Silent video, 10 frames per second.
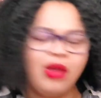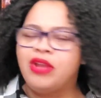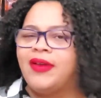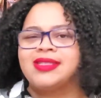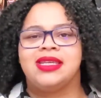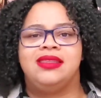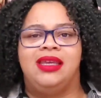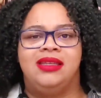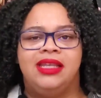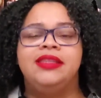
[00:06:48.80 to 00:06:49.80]
don't know if I said
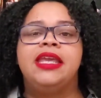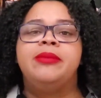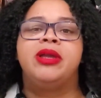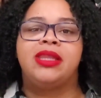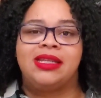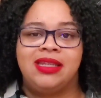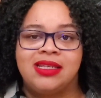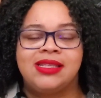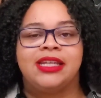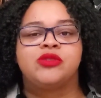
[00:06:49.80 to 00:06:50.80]
that. In the email I
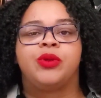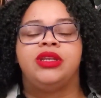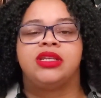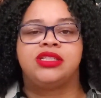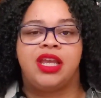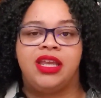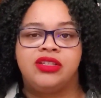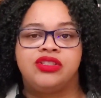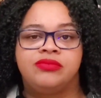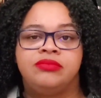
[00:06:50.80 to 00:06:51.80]
did say I just wanted an
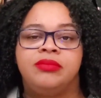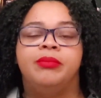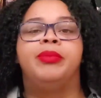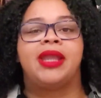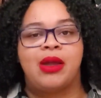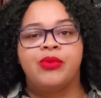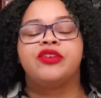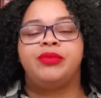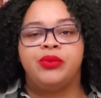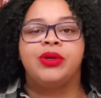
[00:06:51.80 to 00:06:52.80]
exchange. But I would
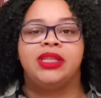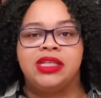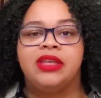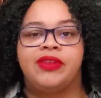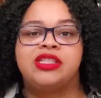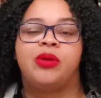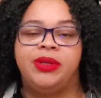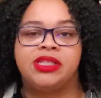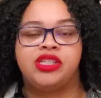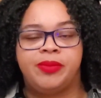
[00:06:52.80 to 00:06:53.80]
have been willing, if they told
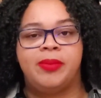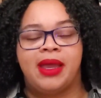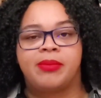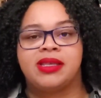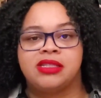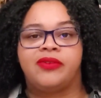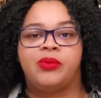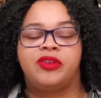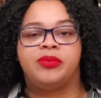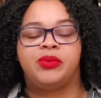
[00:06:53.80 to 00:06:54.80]
me to ship it back myself, I
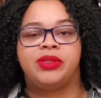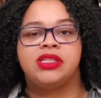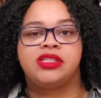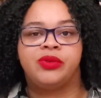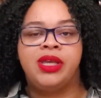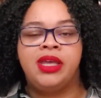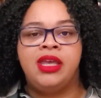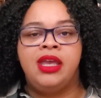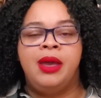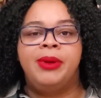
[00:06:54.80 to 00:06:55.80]
would have been willing to.
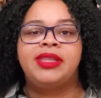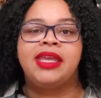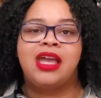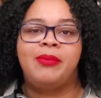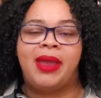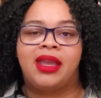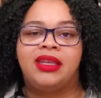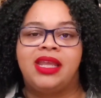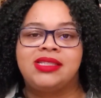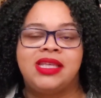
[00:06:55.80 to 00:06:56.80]
But they come back
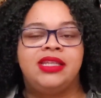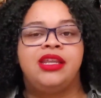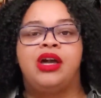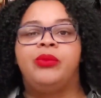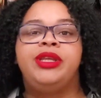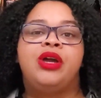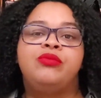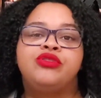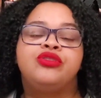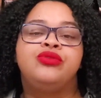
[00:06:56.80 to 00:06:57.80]
and they say, no, we
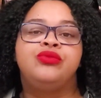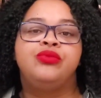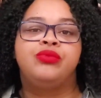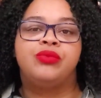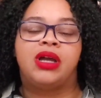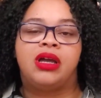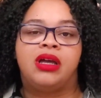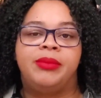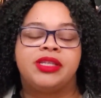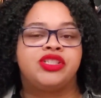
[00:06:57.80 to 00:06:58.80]
don't do
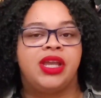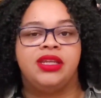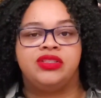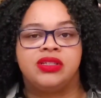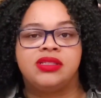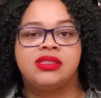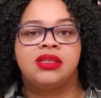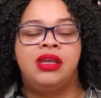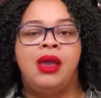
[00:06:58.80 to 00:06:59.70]
um, exchanges,